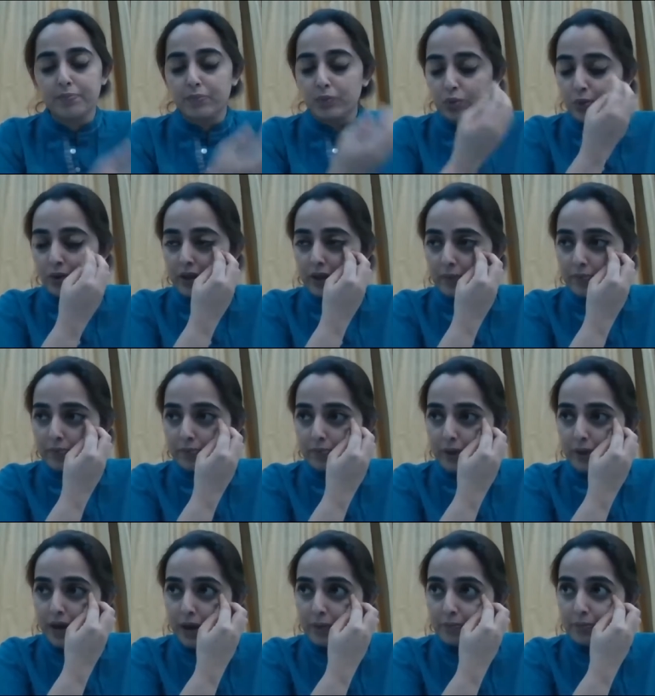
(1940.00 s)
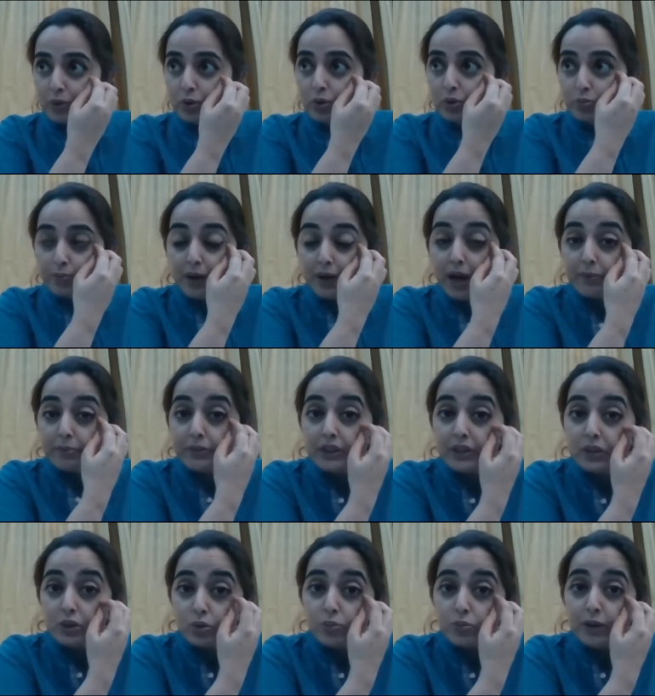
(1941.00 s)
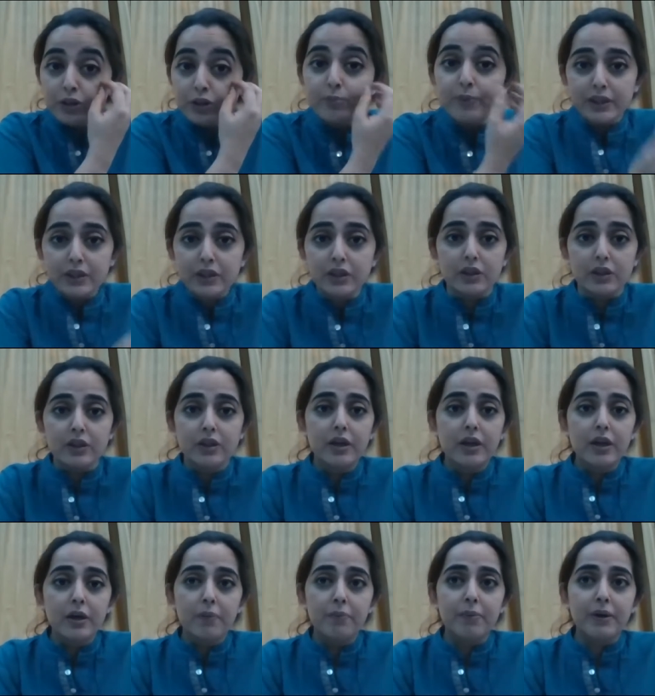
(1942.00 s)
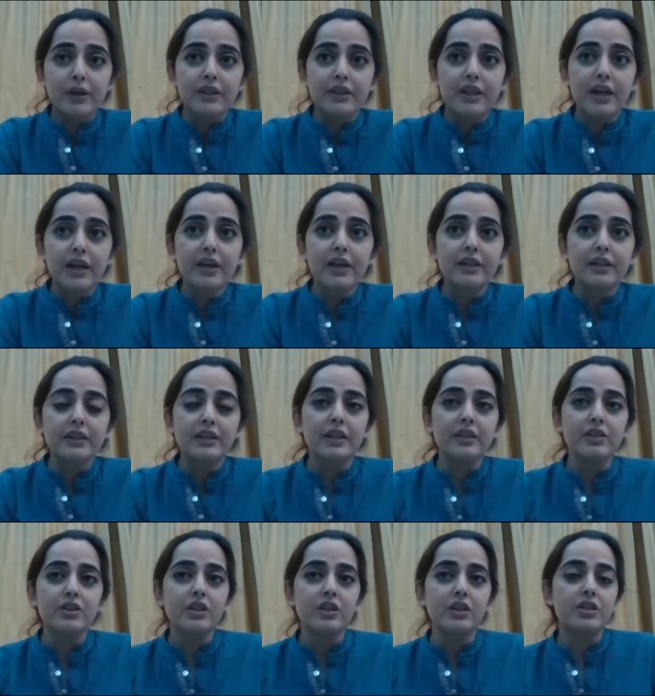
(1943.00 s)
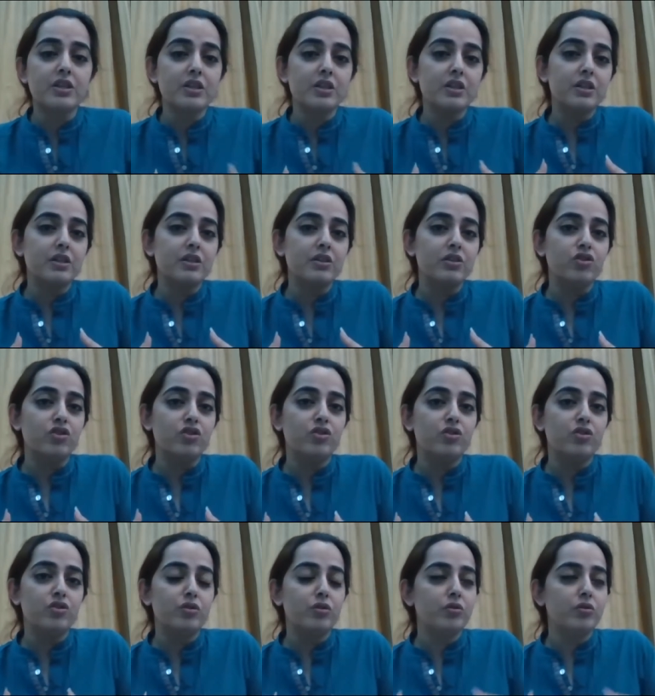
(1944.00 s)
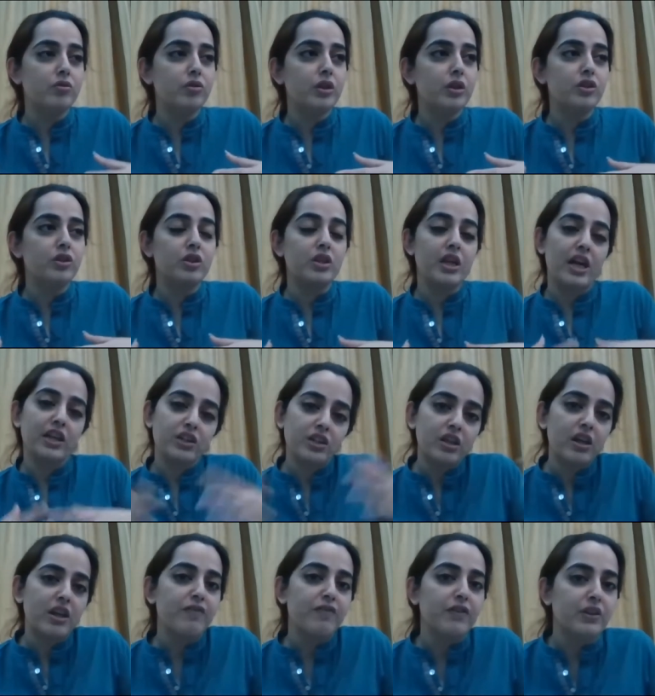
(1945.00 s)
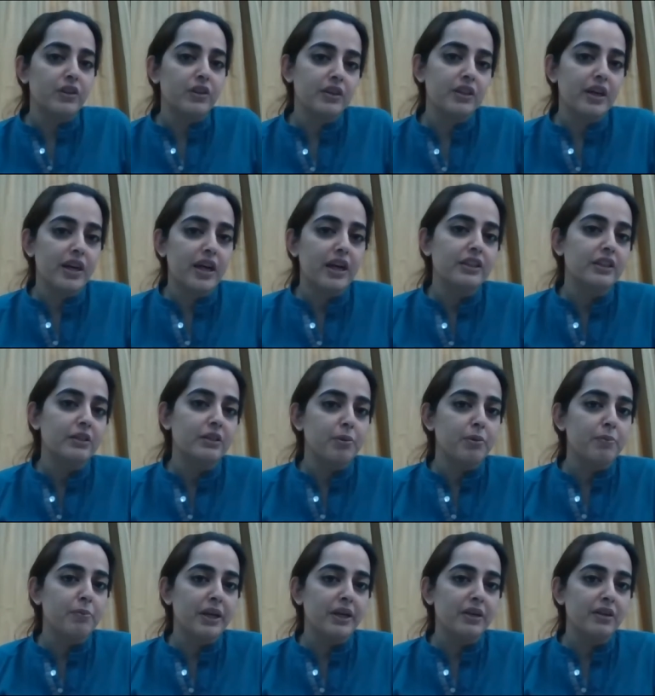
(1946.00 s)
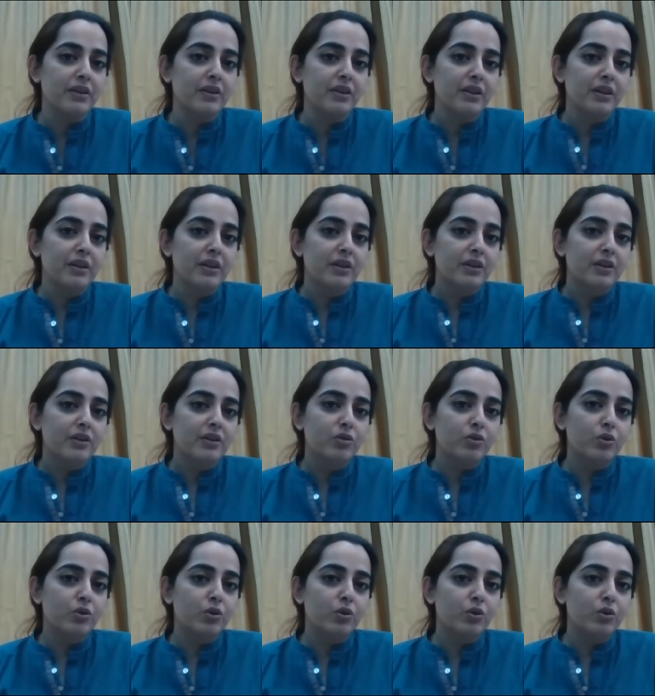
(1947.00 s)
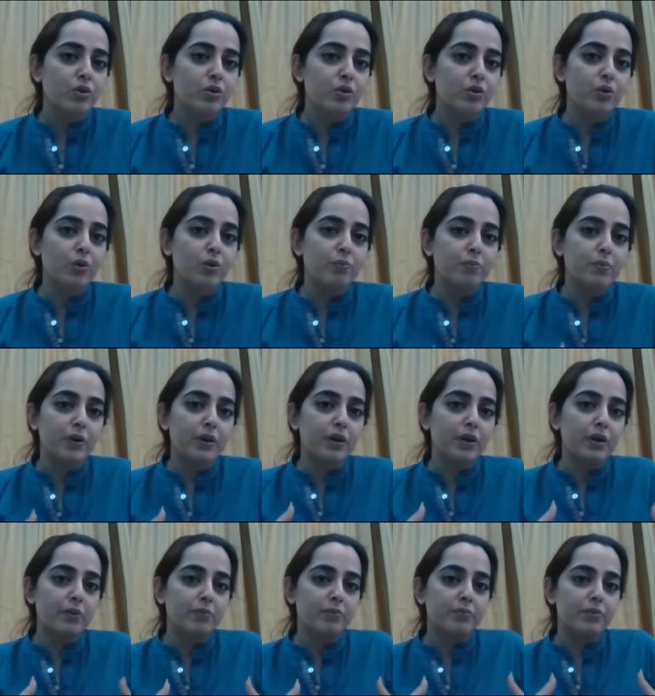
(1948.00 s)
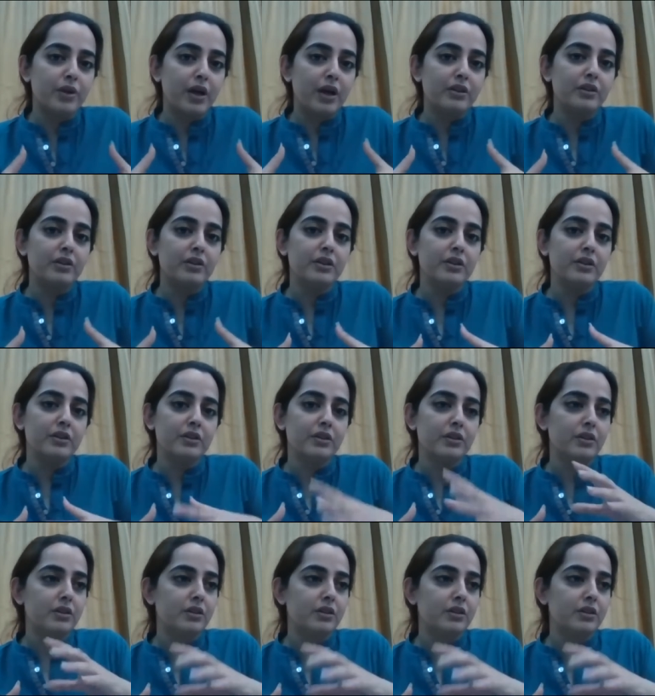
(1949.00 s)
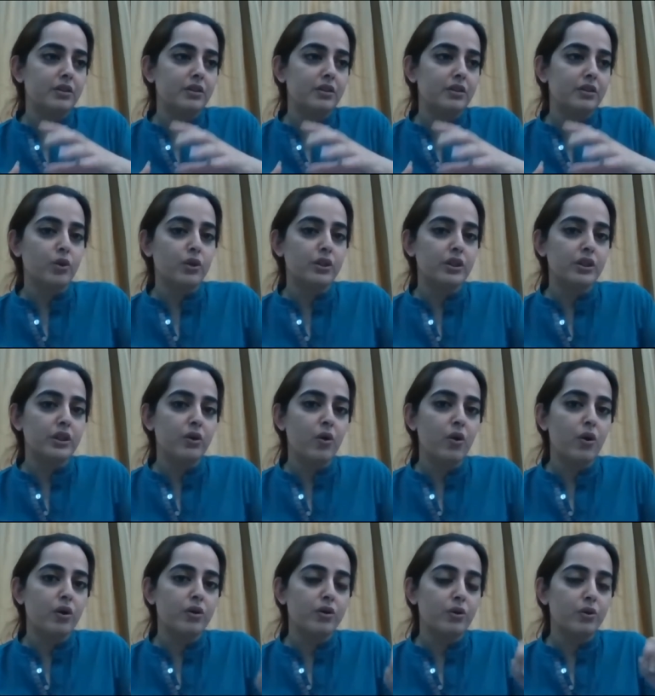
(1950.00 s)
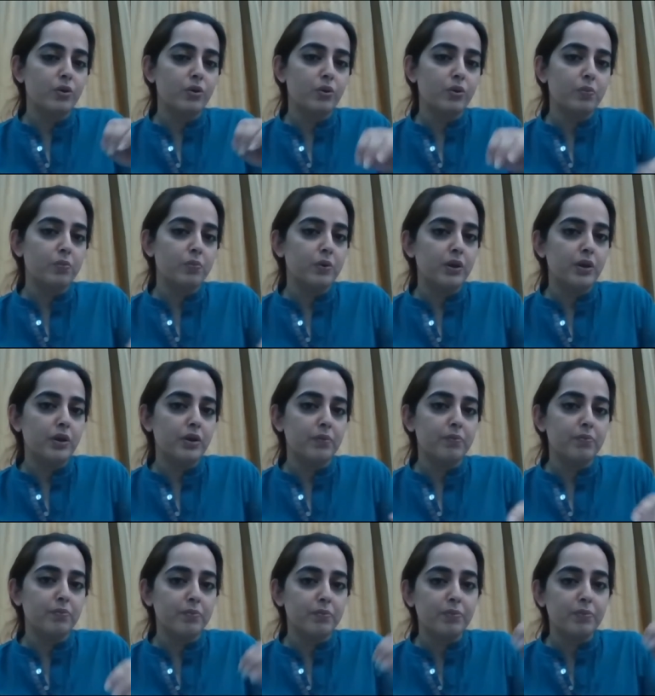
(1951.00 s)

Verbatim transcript: doing perhaps you know perhaps they can do much better but then it's it's it's a it's a national effort that has to be made so you know um, rather than uh, focusing on you know um,